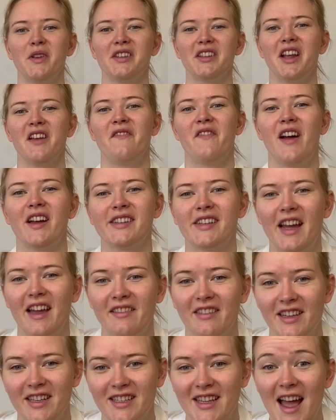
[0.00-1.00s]
did I find out in
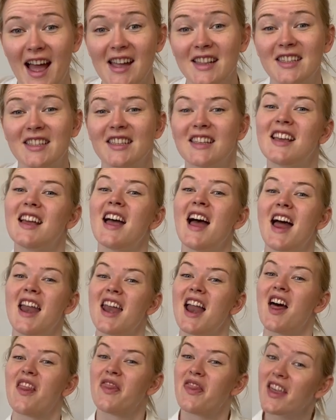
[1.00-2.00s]
the stats?
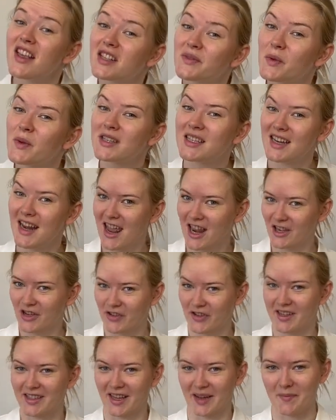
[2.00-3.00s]
Now this was an
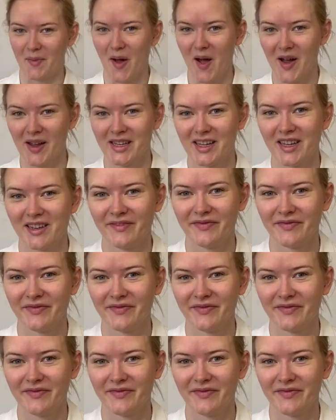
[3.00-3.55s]
interesting part.